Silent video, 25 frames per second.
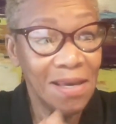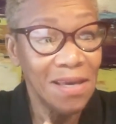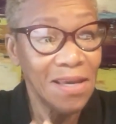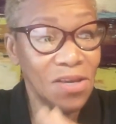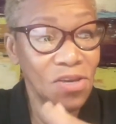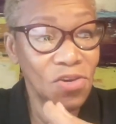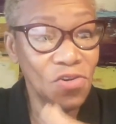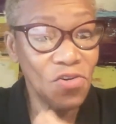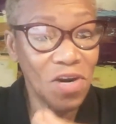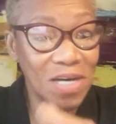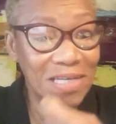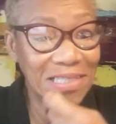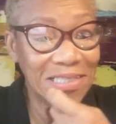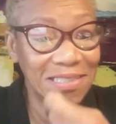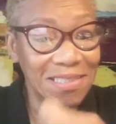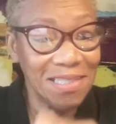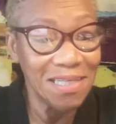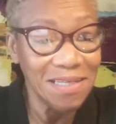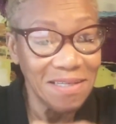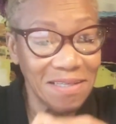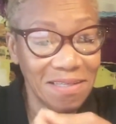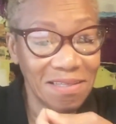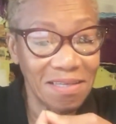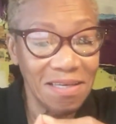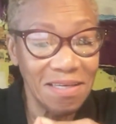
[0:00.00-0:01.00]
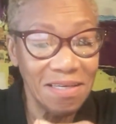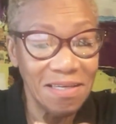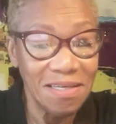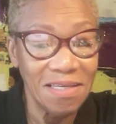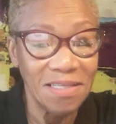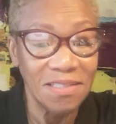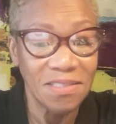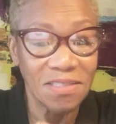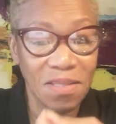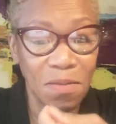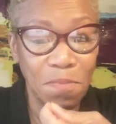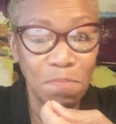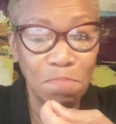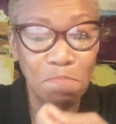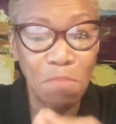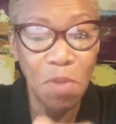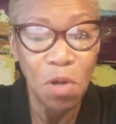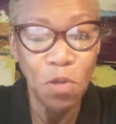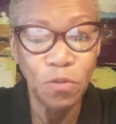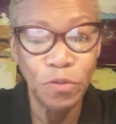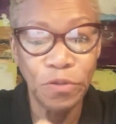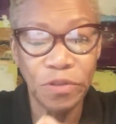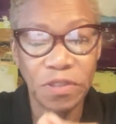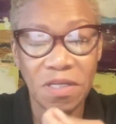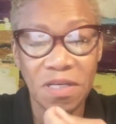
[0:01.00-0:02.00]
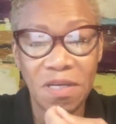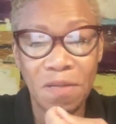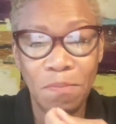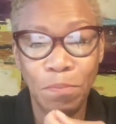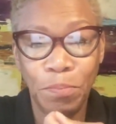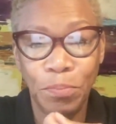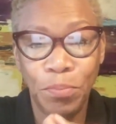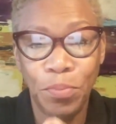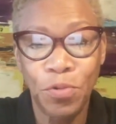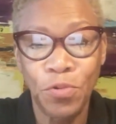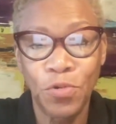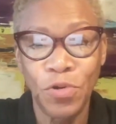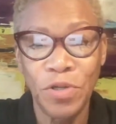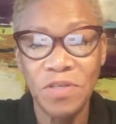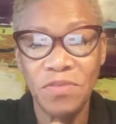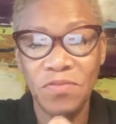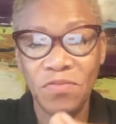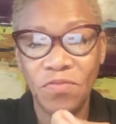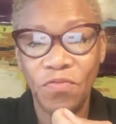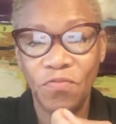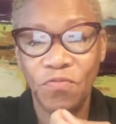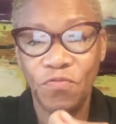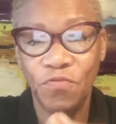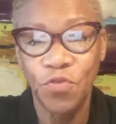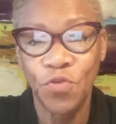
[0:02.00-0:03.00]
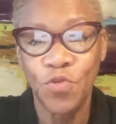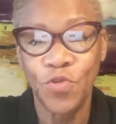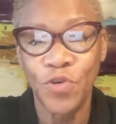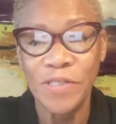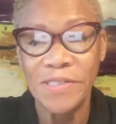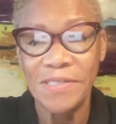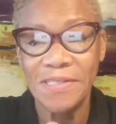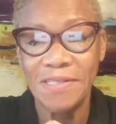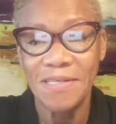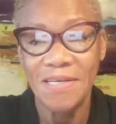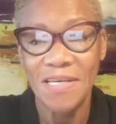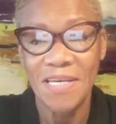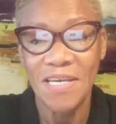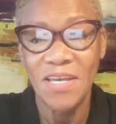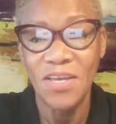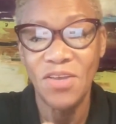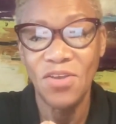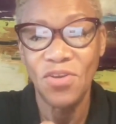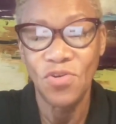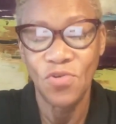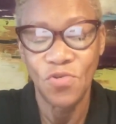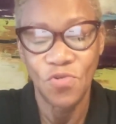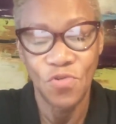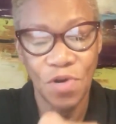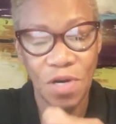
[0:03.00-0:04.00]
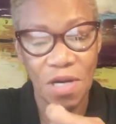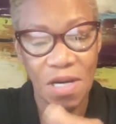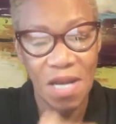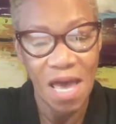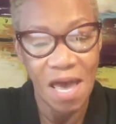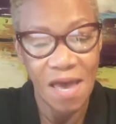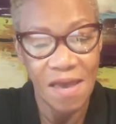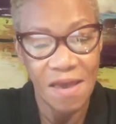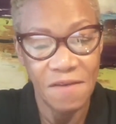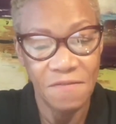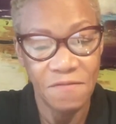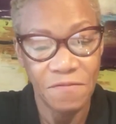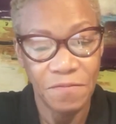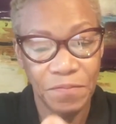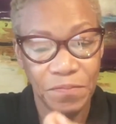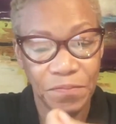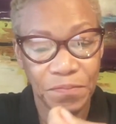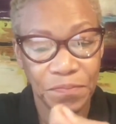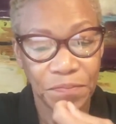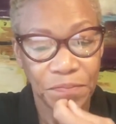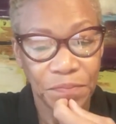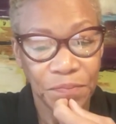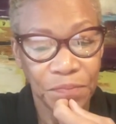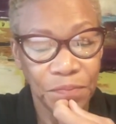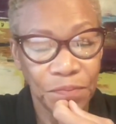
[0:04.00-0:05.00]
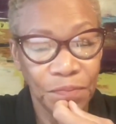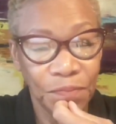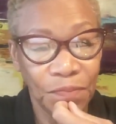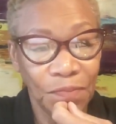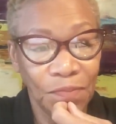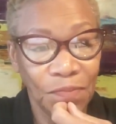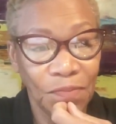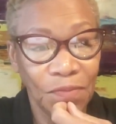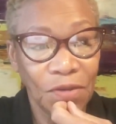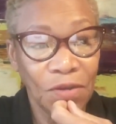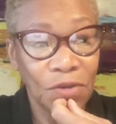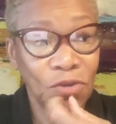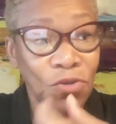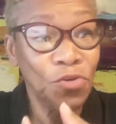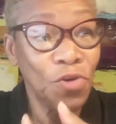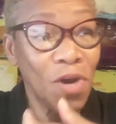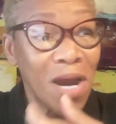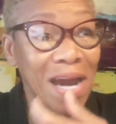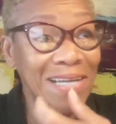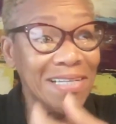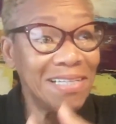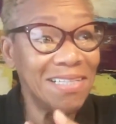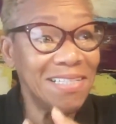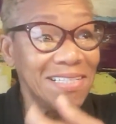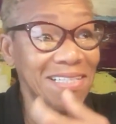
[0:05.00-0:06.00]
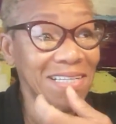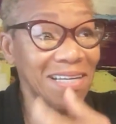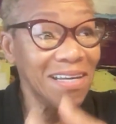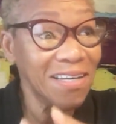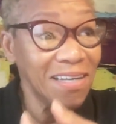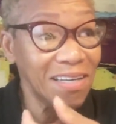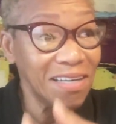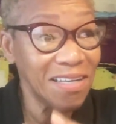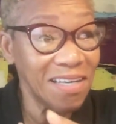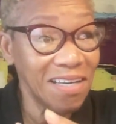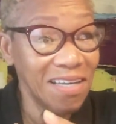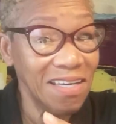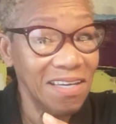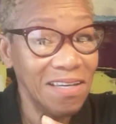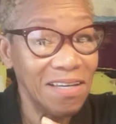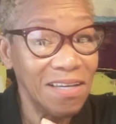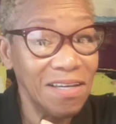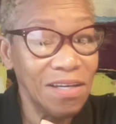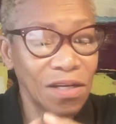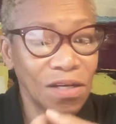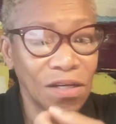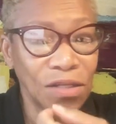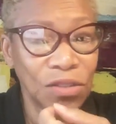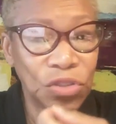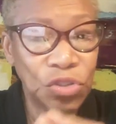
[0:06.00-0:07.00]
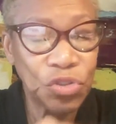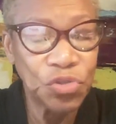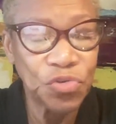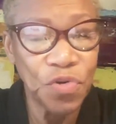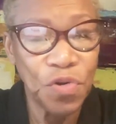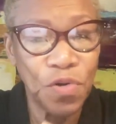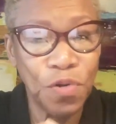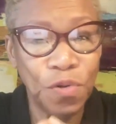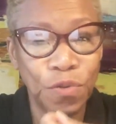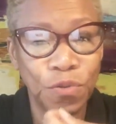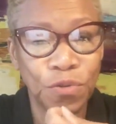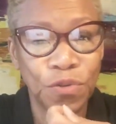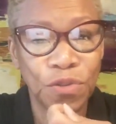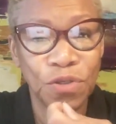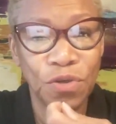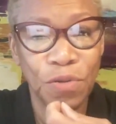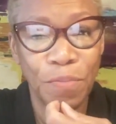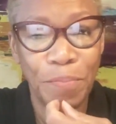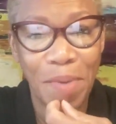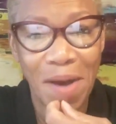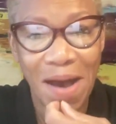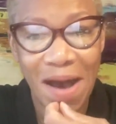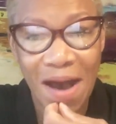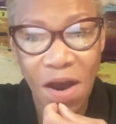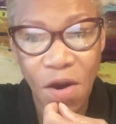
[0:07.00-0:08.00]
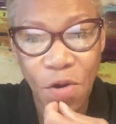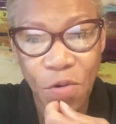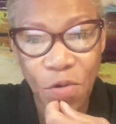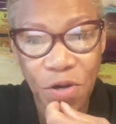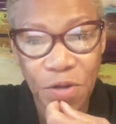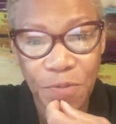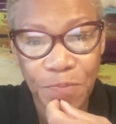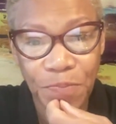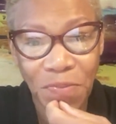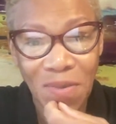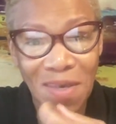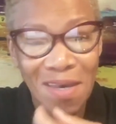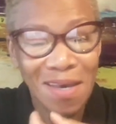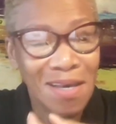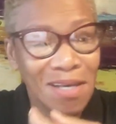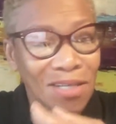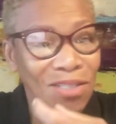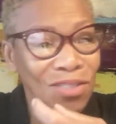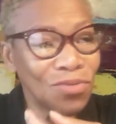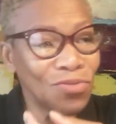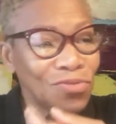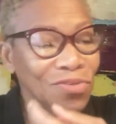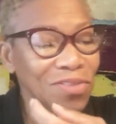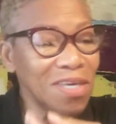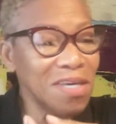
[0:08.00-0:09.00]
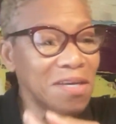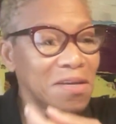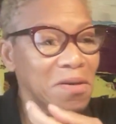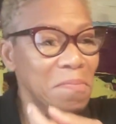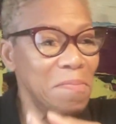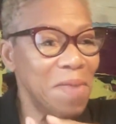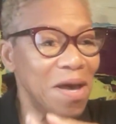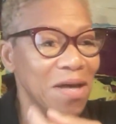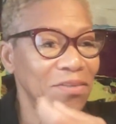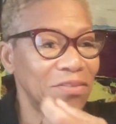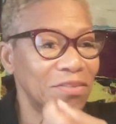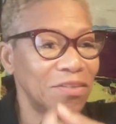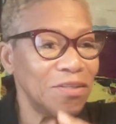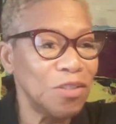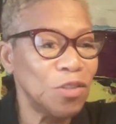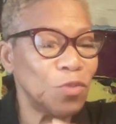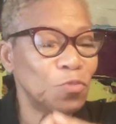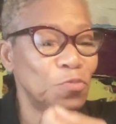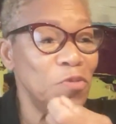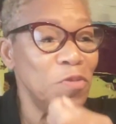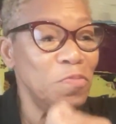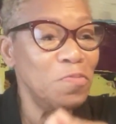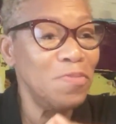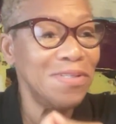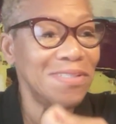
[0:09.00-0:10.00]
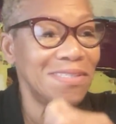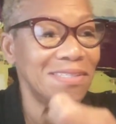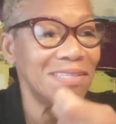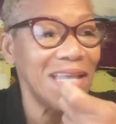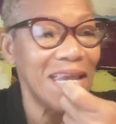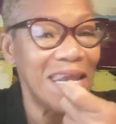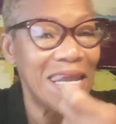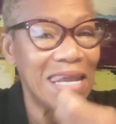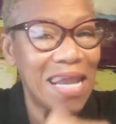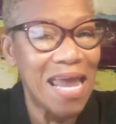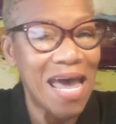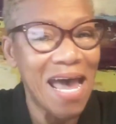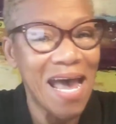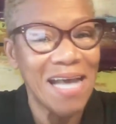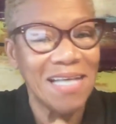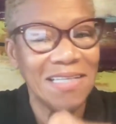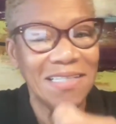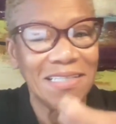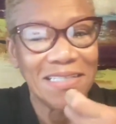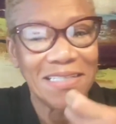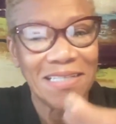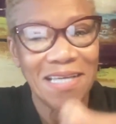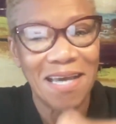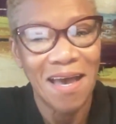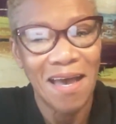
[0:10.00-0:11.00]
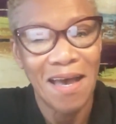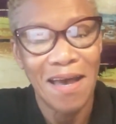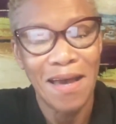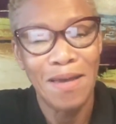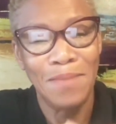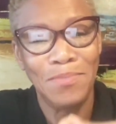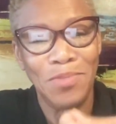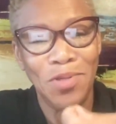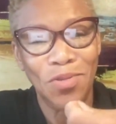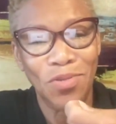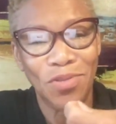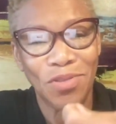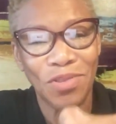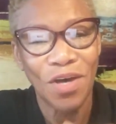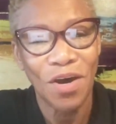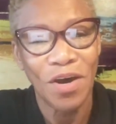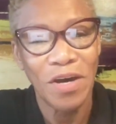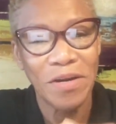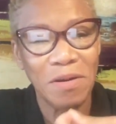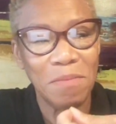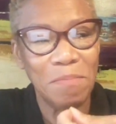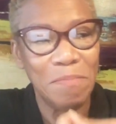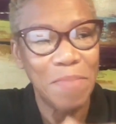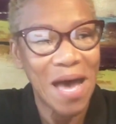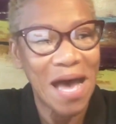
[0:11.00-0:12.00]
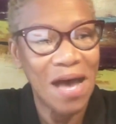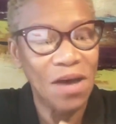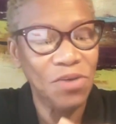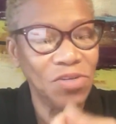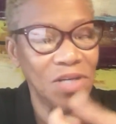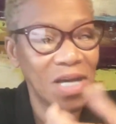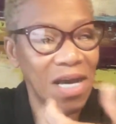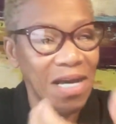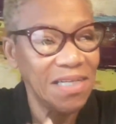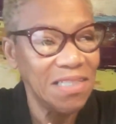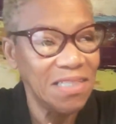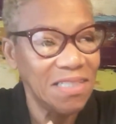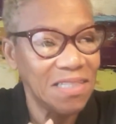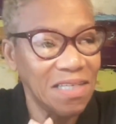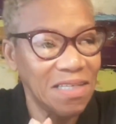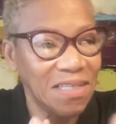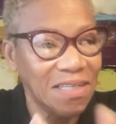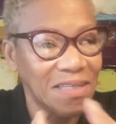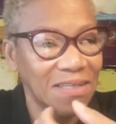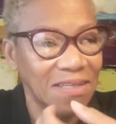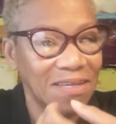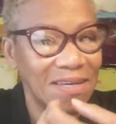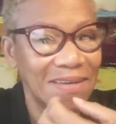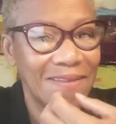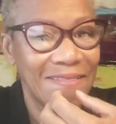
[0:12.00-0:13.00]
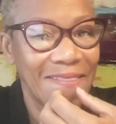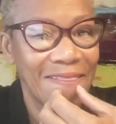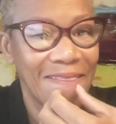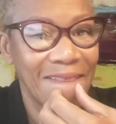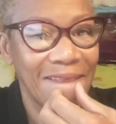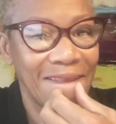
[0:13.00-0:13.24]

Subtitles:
And your identity is the most important force in your life. Your identity controls your power. So think about this. When was the last time you thought about identity?